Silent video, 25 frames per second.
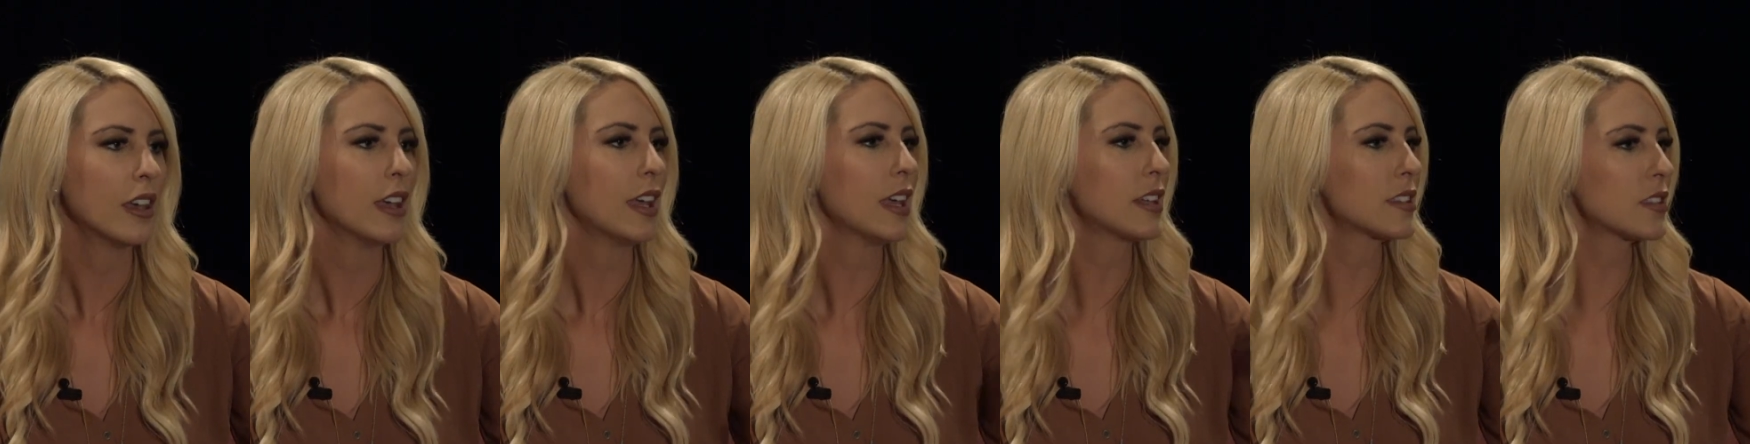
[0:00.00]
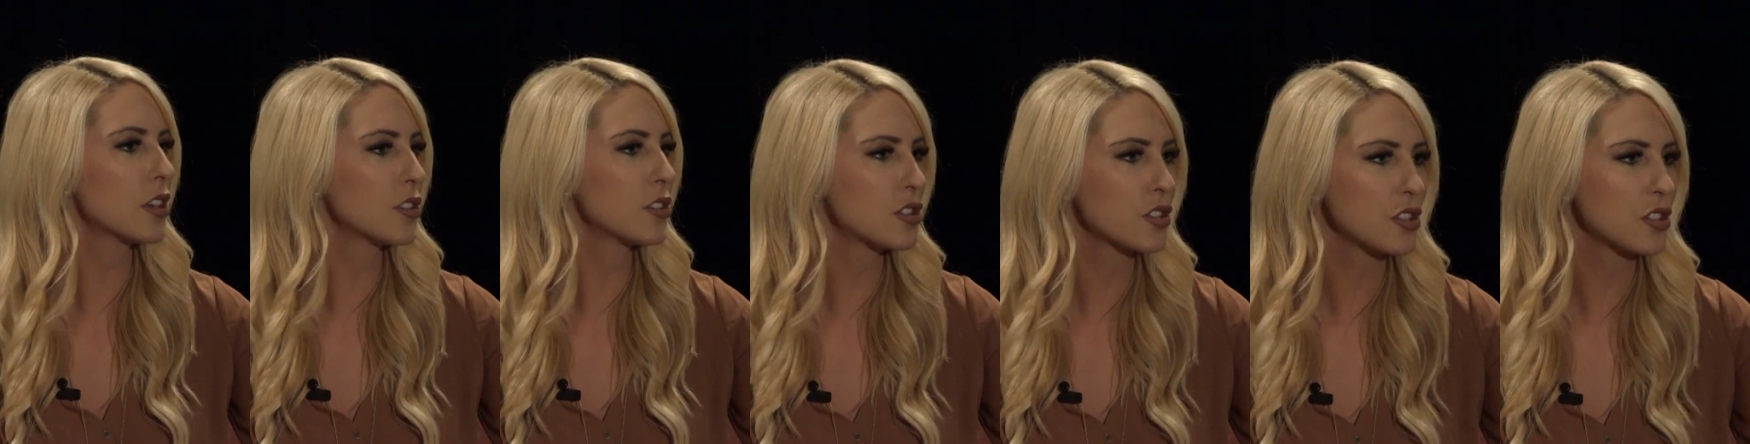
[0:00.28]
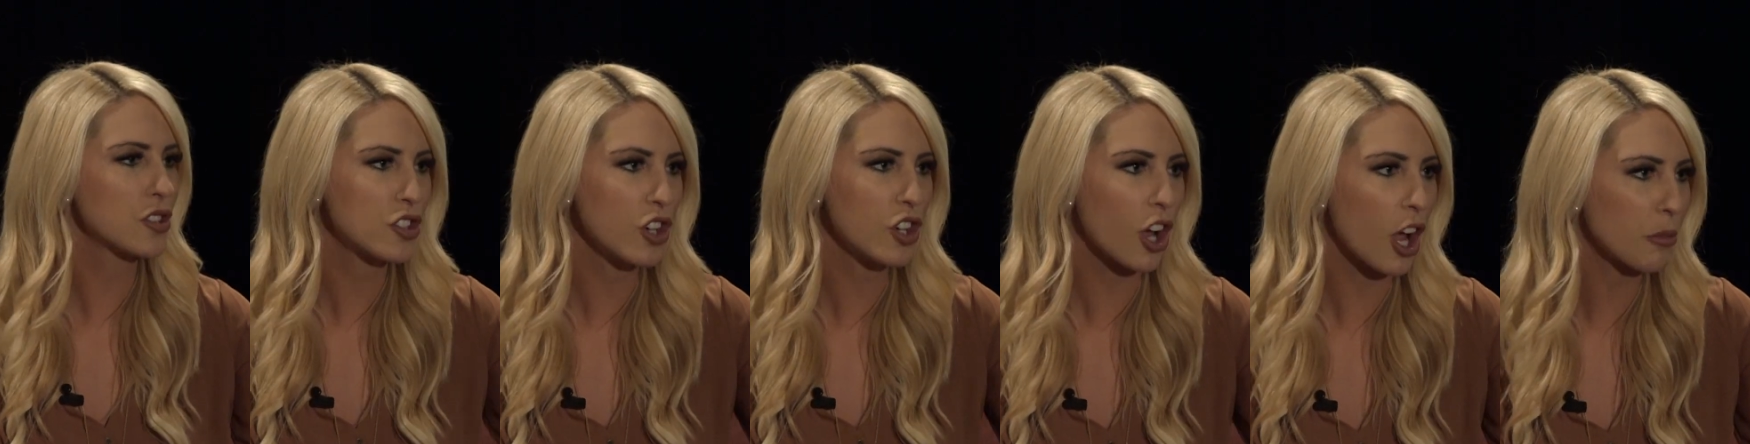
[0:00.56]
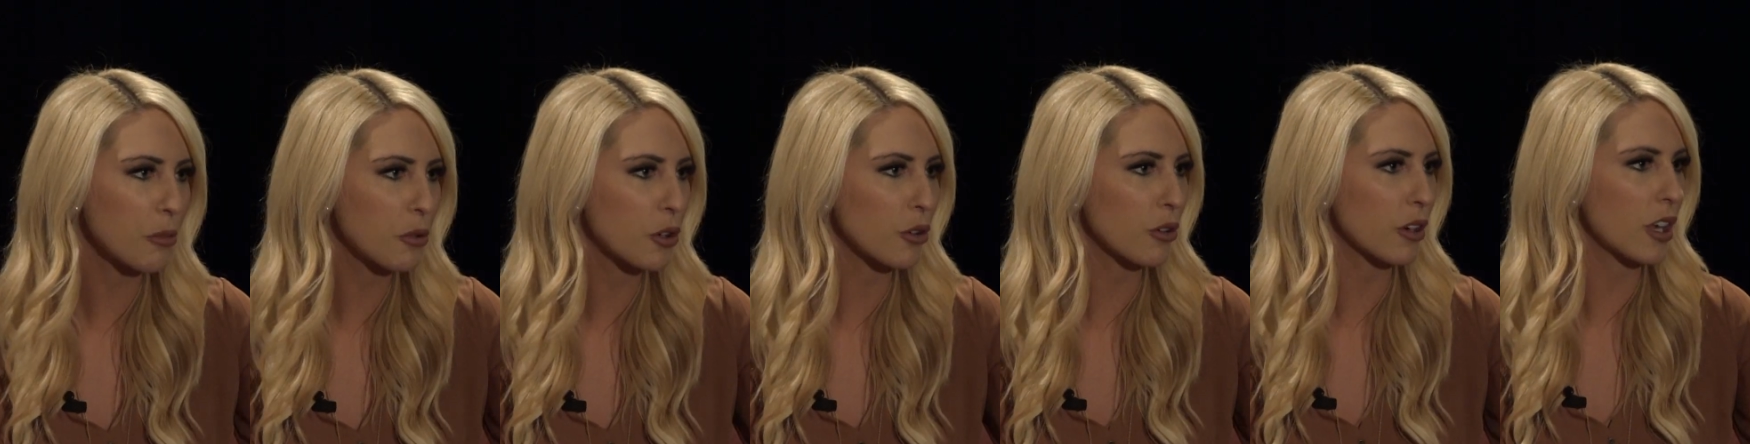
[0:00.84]
it's not just
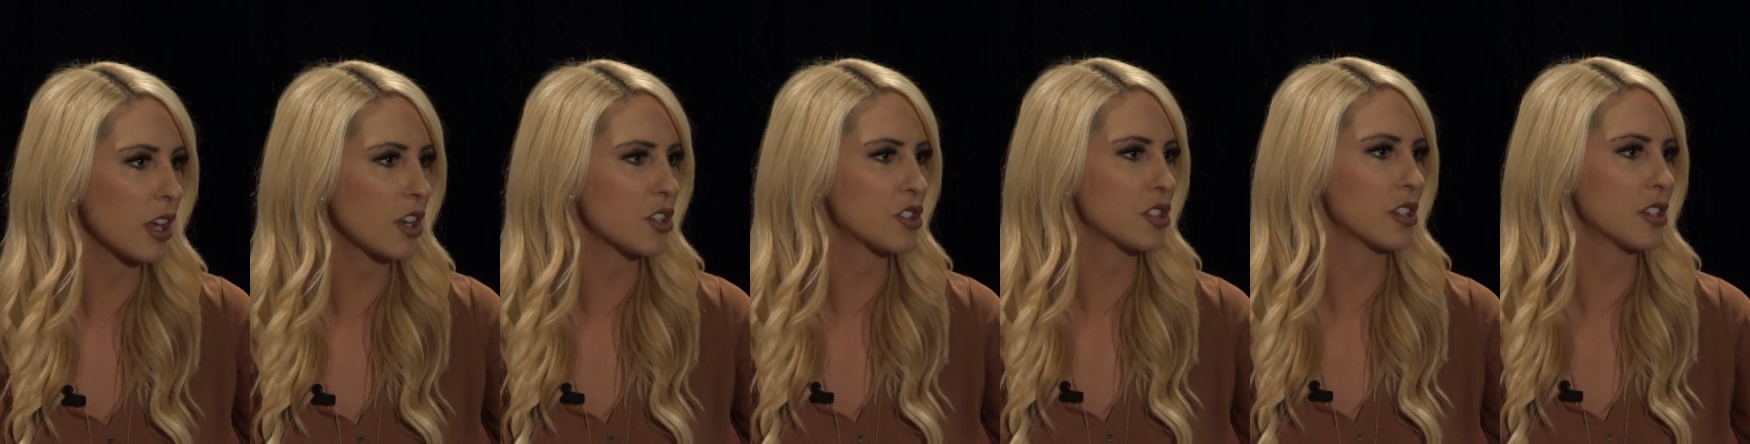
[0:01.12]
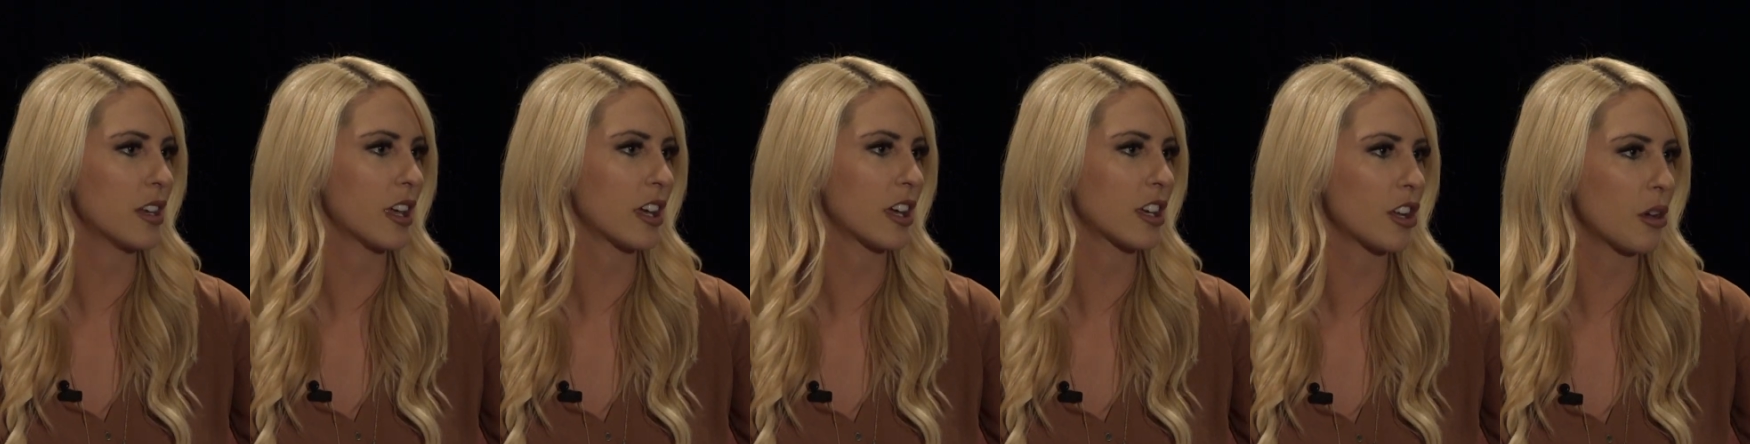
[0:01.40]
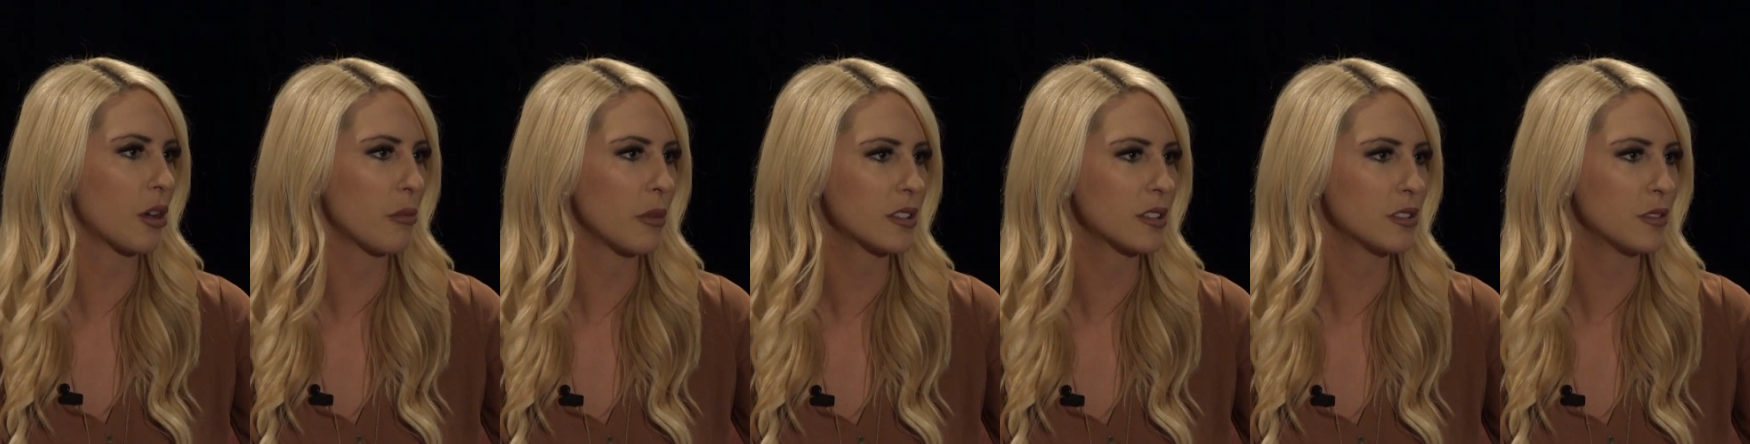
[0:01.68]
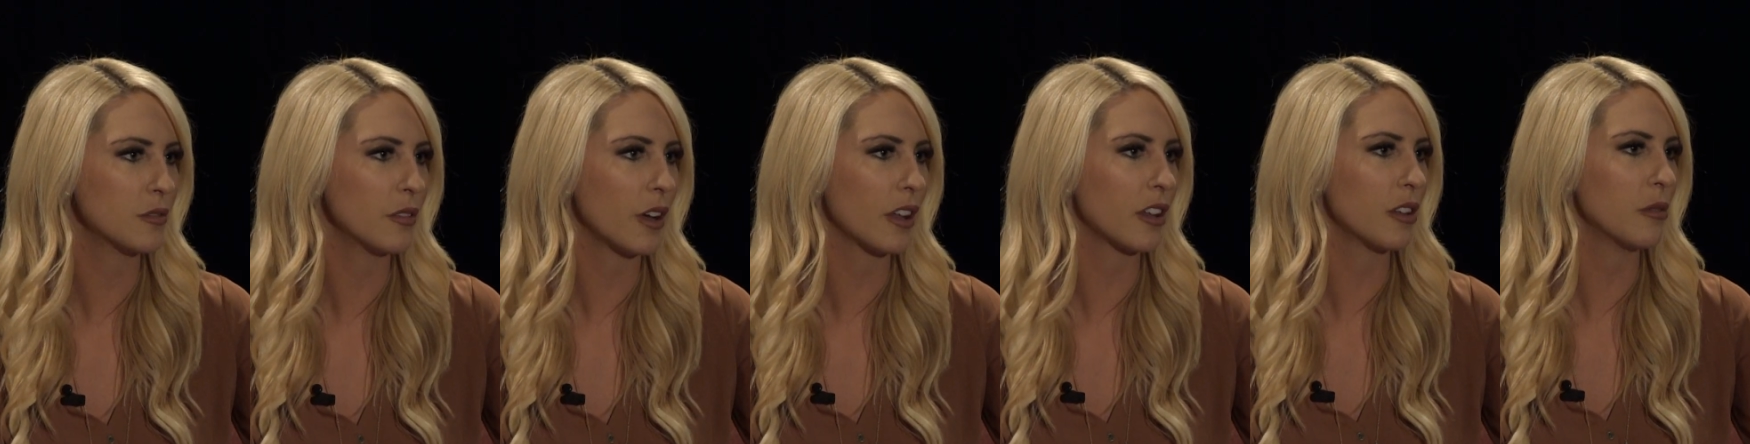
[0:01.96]
job creation and economic
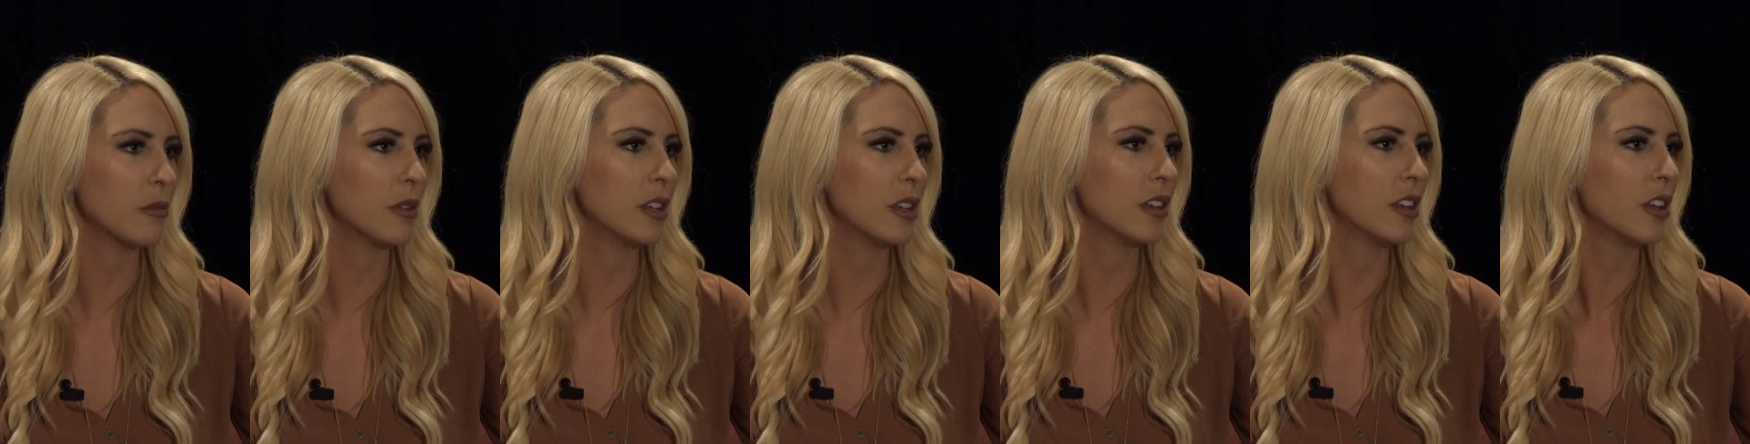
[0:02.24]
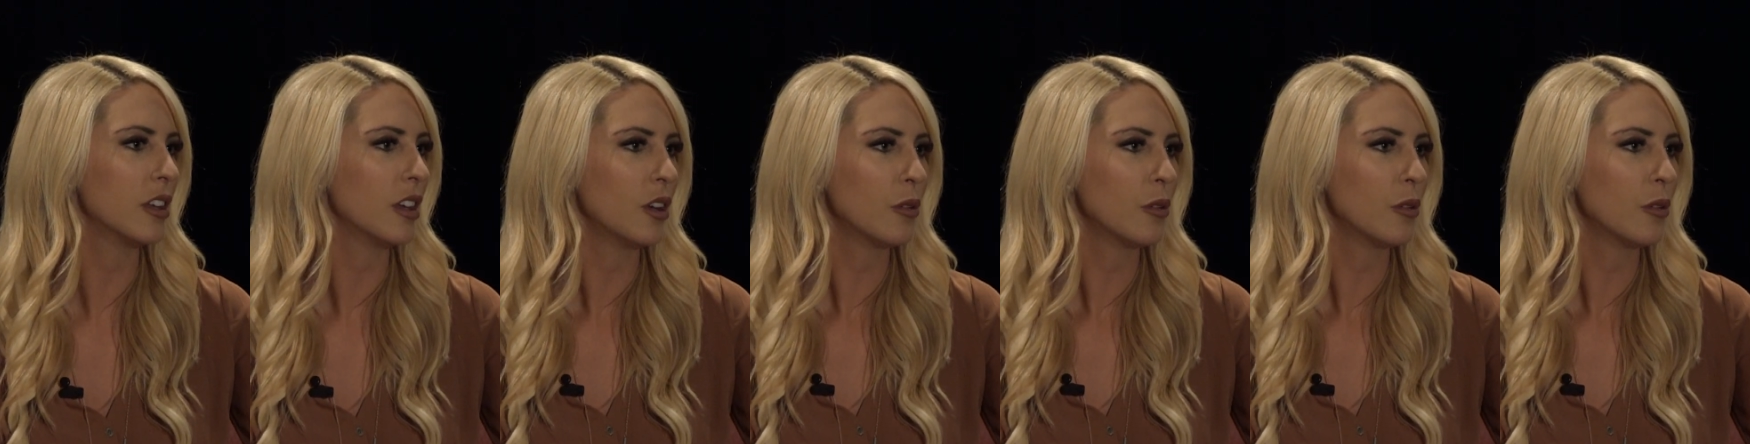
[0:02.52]
development.